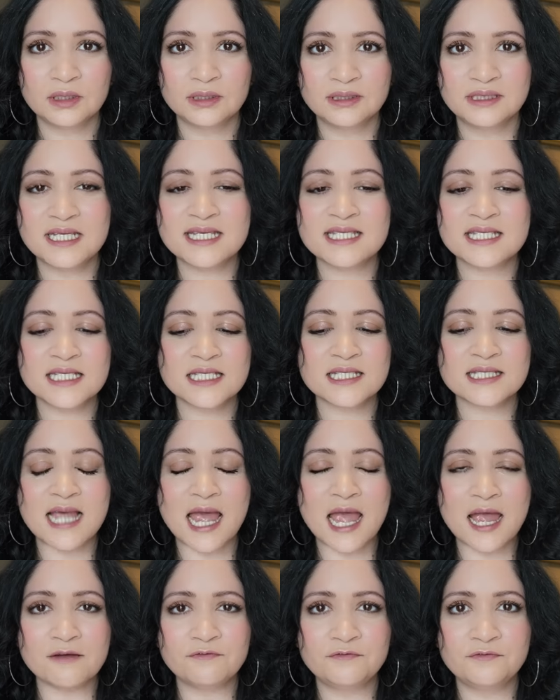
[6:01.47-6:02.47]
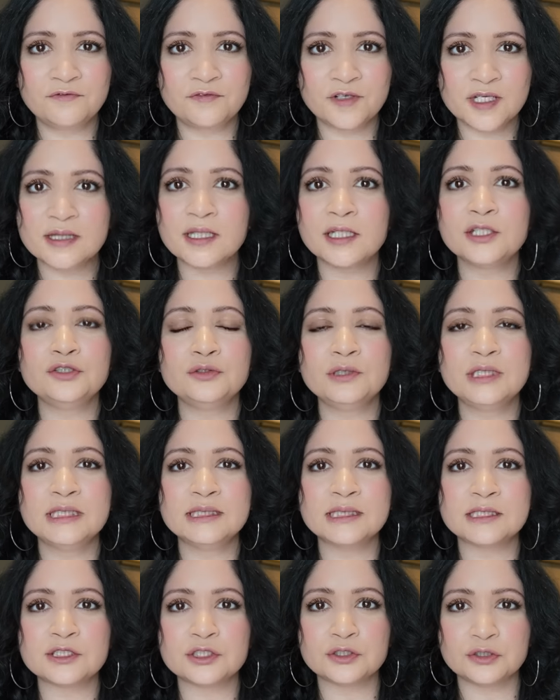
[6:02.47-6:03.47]
This is everything you
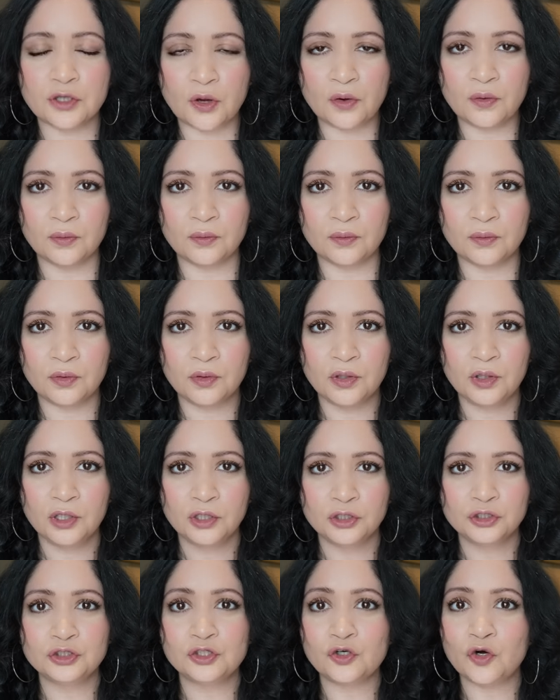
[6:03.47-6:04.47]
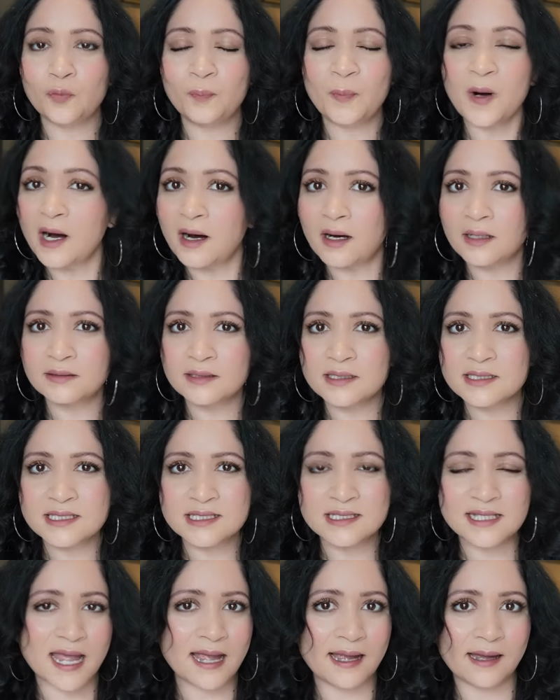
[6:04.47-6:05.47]
needed to know. Your path
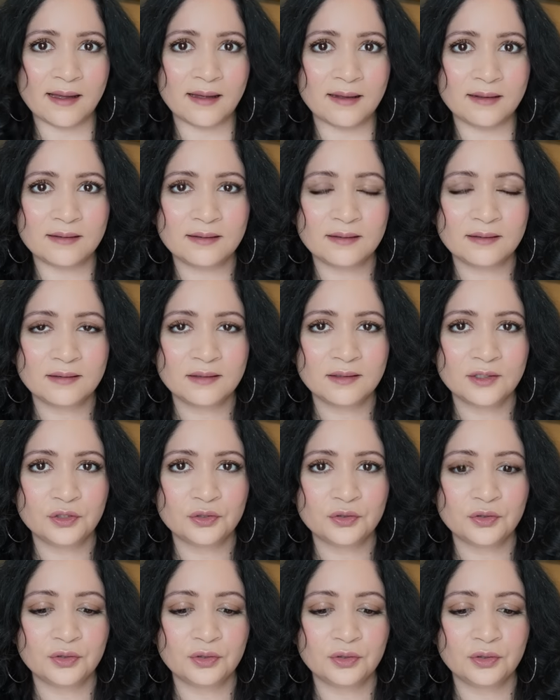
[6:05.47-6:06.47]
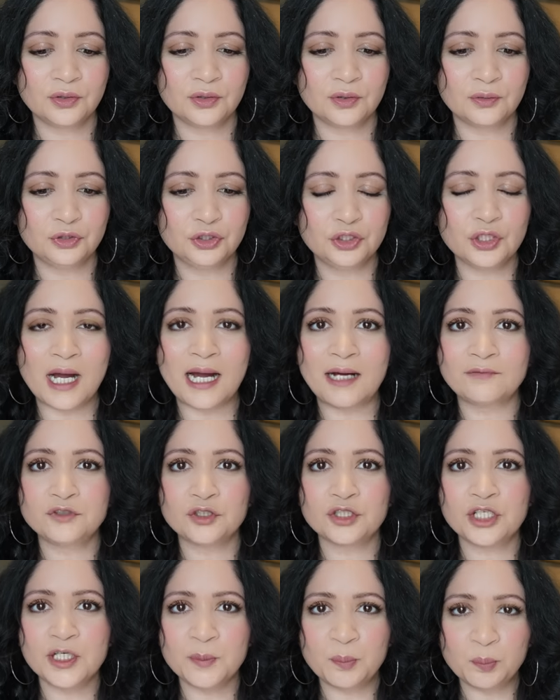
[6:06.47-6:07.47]
is there. You have
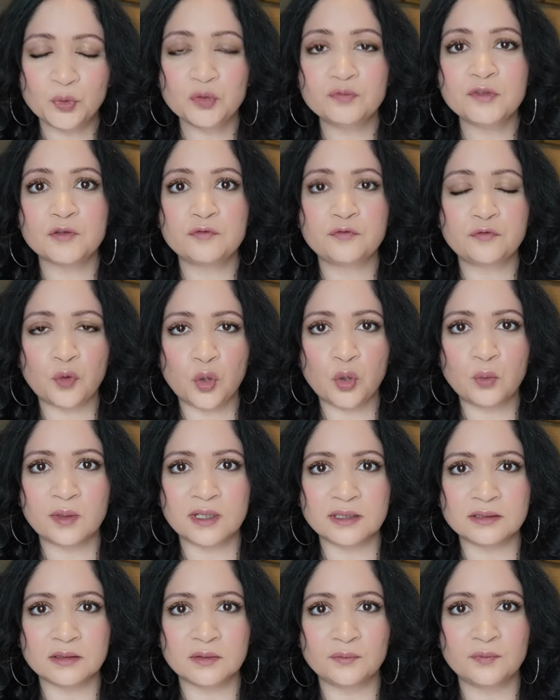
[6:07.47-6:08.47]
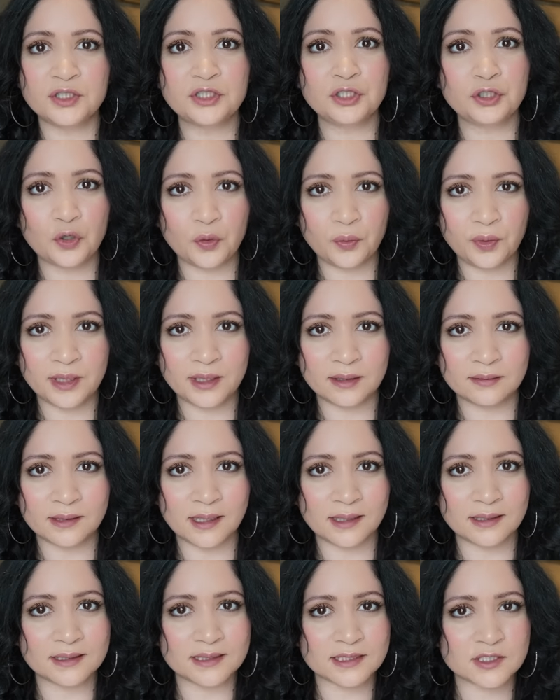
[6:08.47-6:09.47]
to keep moving forward with knowing
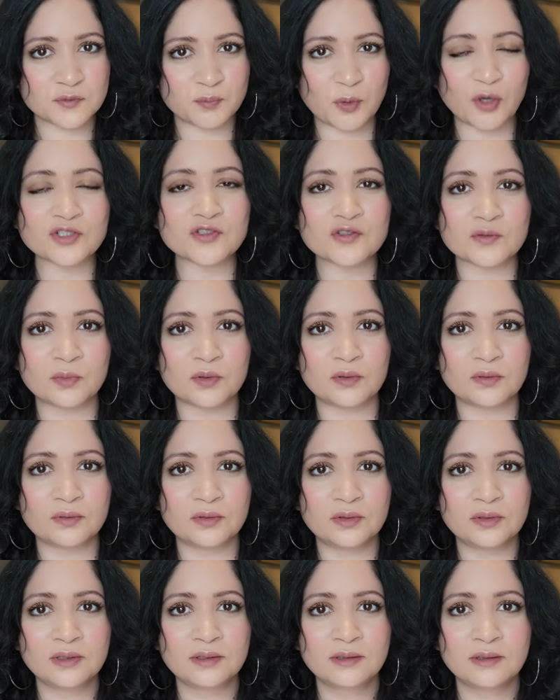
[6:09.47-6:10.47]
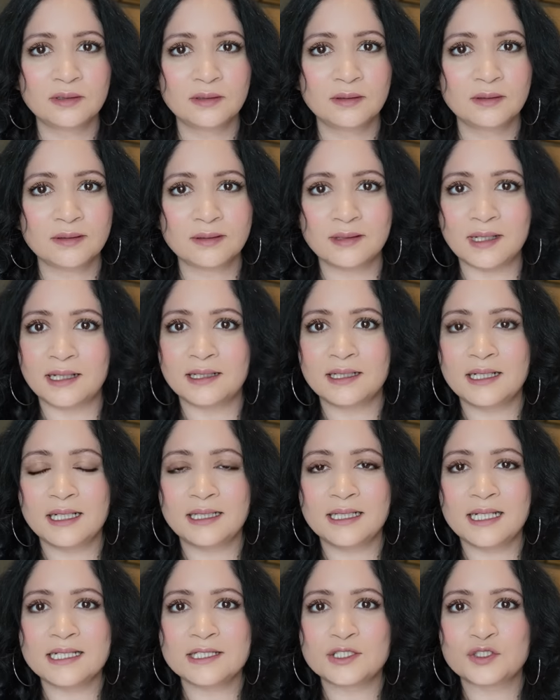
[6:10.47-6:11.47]
that it is possible, that it
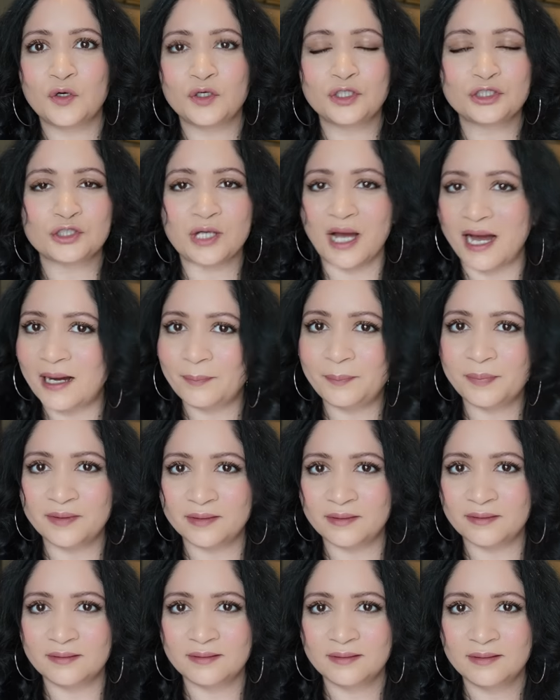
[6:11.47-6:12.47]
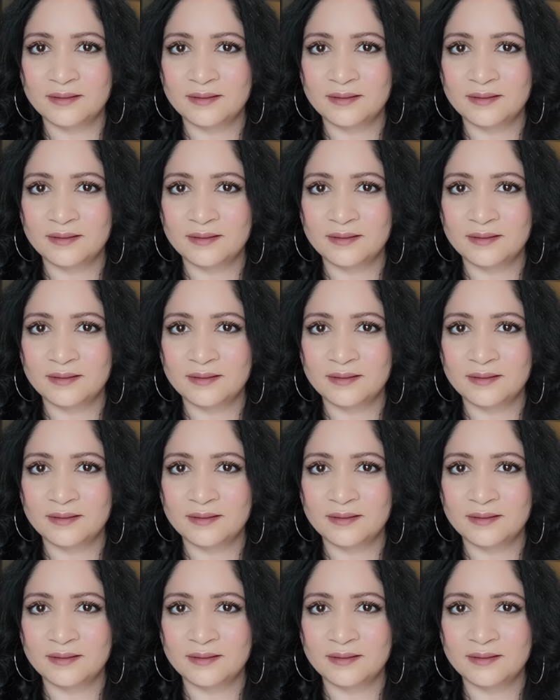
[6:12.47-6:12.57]
is going to happen,